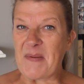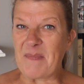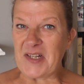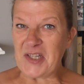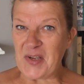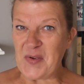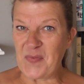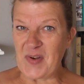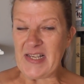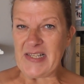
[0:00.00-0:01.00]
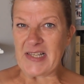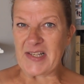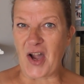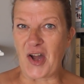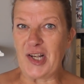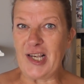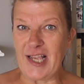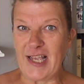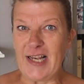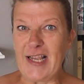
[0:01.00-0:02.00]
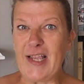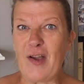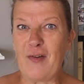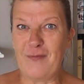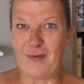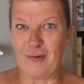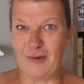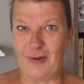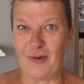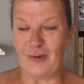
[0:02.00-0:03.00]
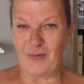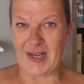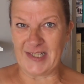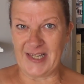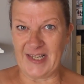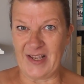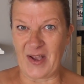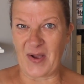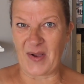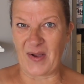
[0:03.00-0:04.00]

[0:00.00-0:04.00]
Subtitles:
My two freezers are nearly full already.